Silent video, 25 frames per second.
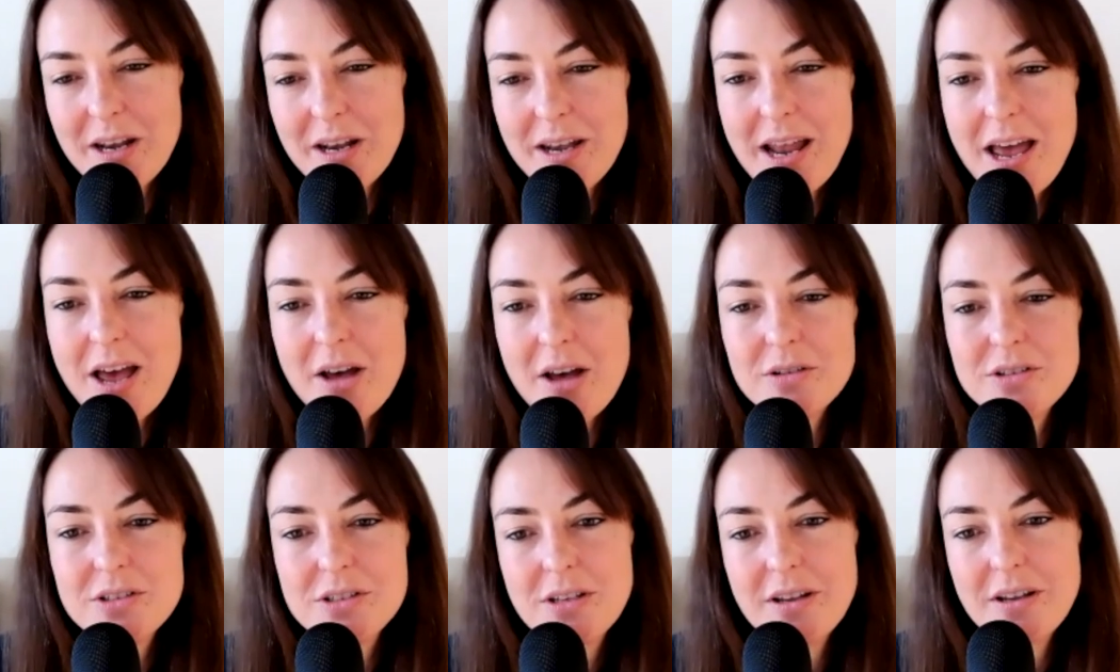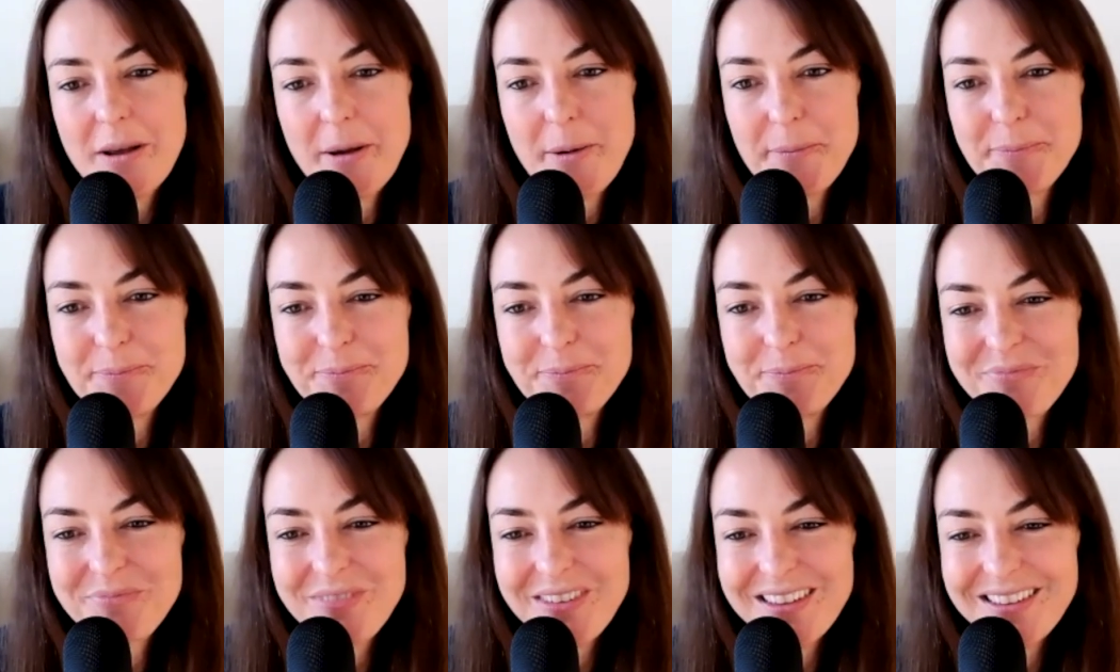out
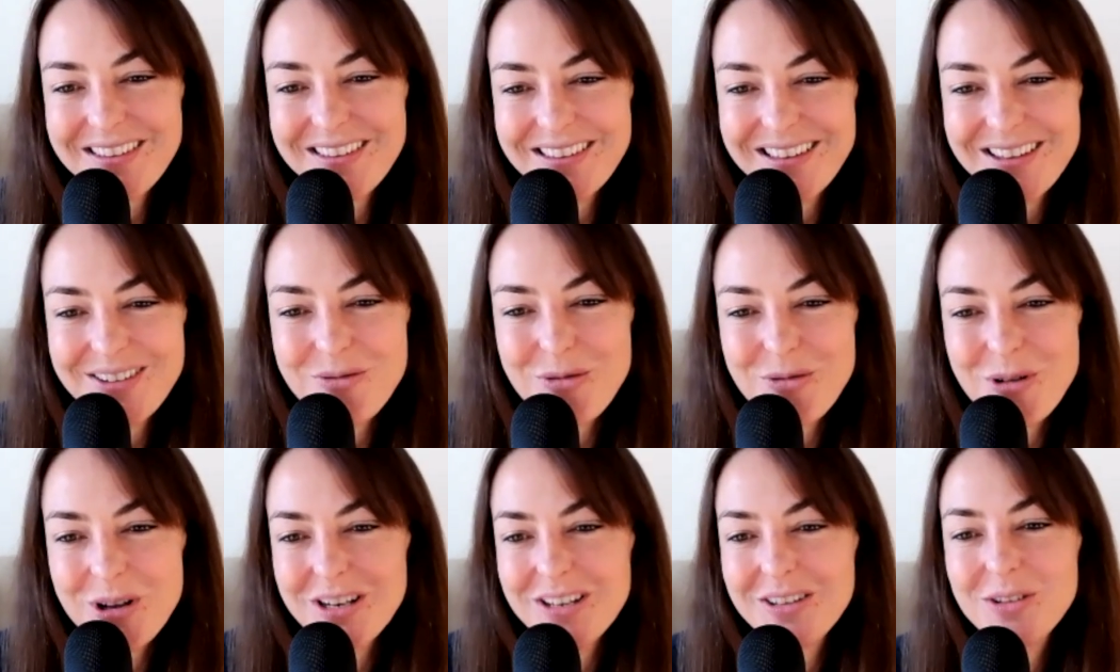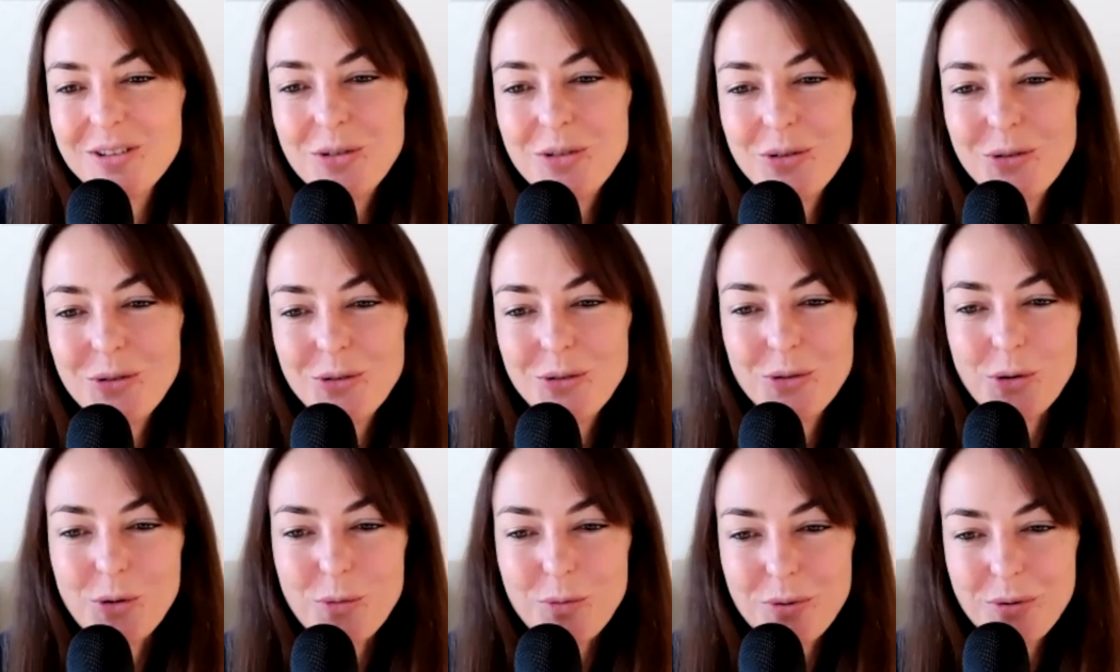what is the
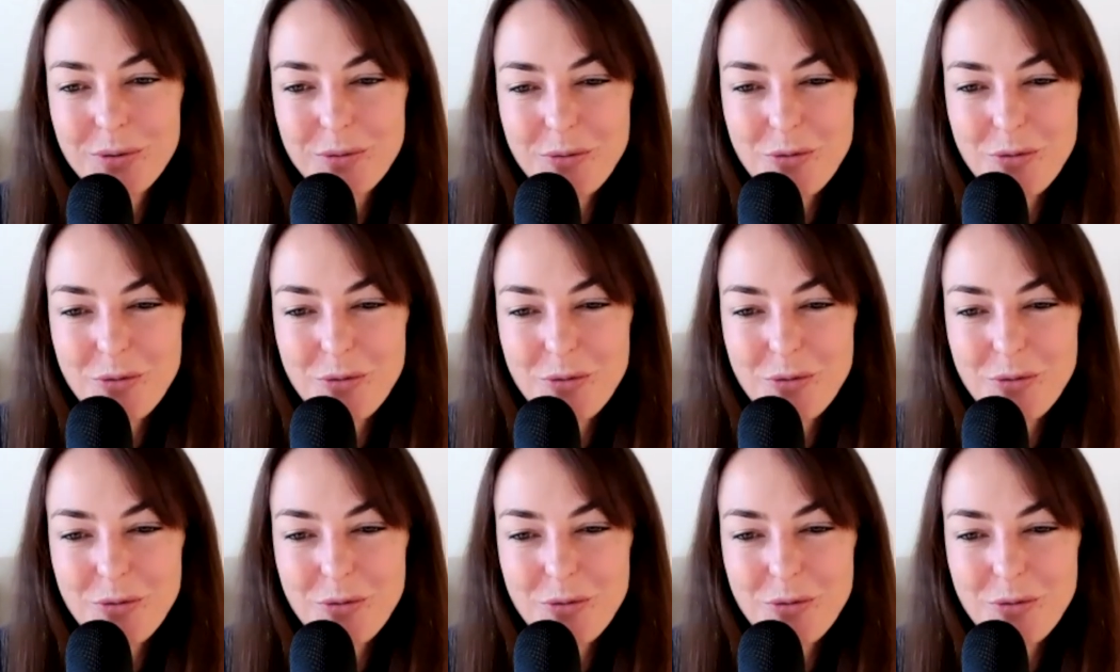scoop?